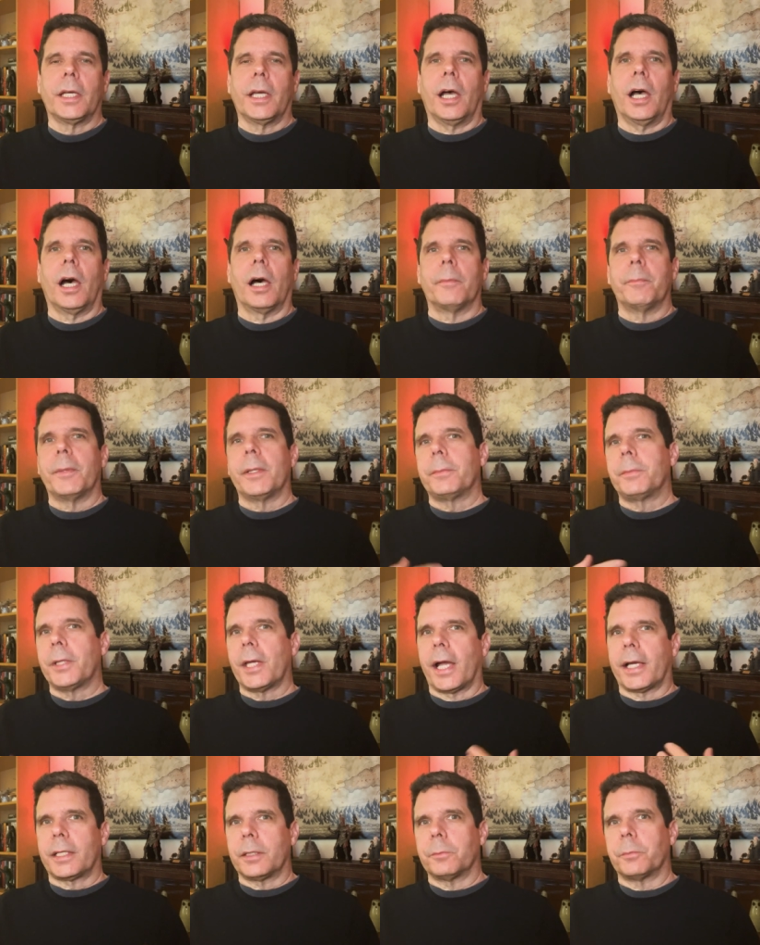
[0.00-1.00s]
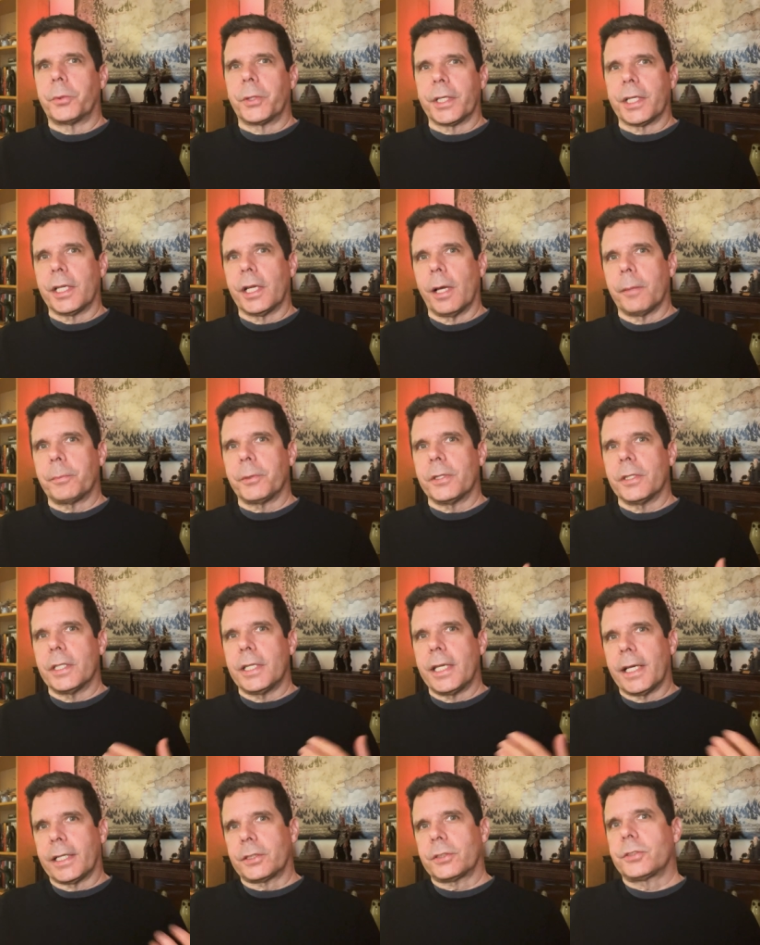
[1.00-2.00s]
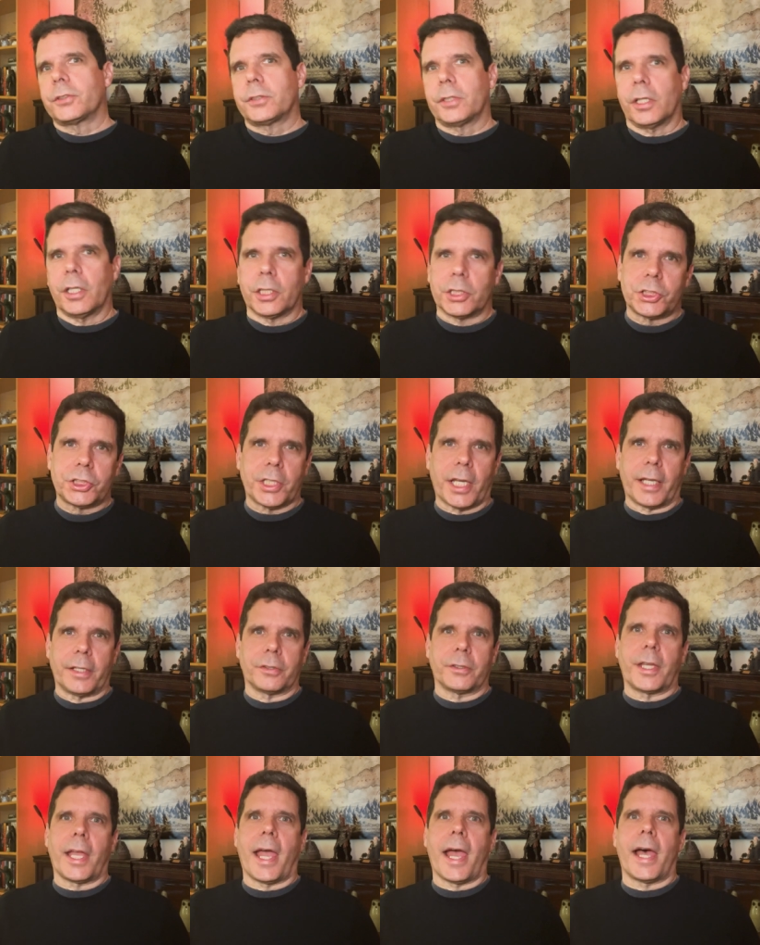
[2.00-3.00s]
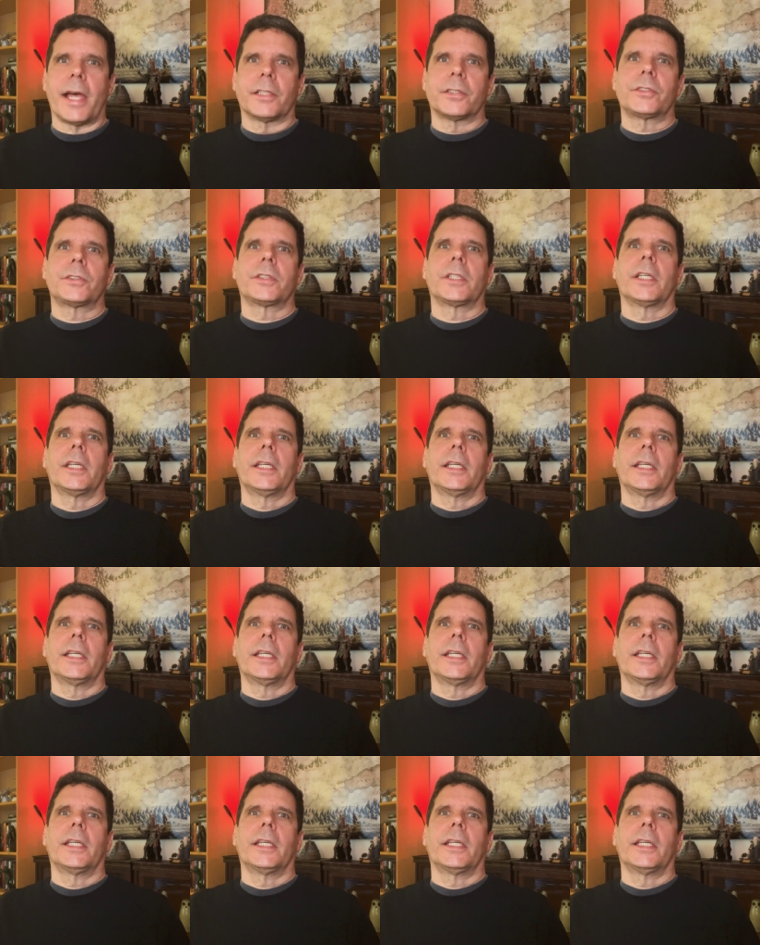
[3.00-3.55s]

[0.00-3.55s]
Uh, maybe I can bring it up in the next uh, Shadowcast